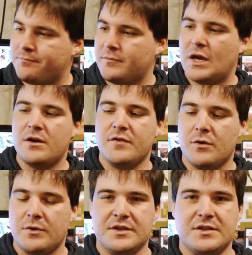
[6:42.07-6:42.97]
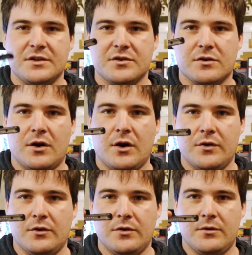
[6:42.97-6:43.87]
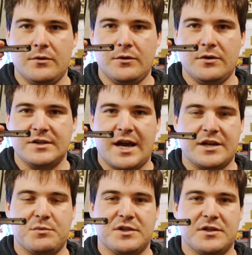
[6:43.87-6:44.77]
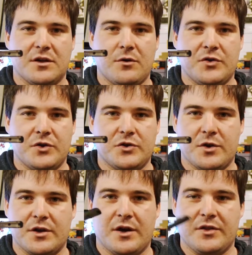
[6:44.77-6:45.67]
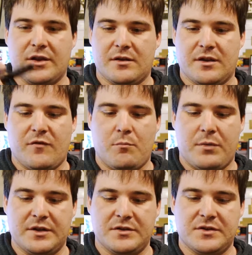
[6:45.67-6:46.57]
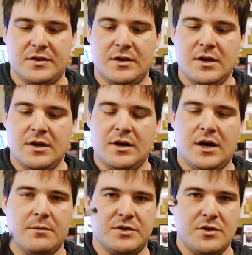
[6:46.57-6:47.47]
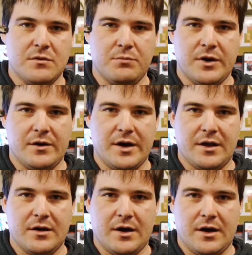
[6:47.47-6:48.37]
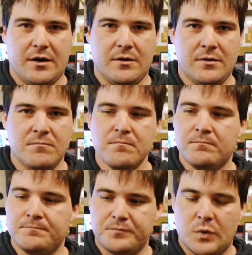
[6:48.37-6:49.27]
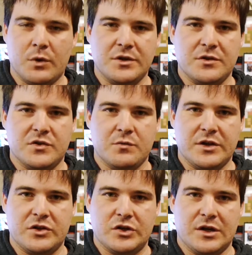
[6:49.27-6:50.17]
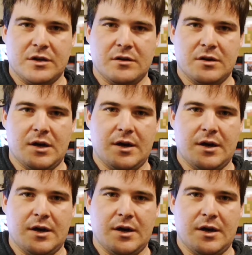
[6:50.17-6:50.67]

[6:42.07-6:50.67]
don't even know what these things are called. The little attachments that go on the Joy-Con that give them buttons. So you can play like 1-2 Switch and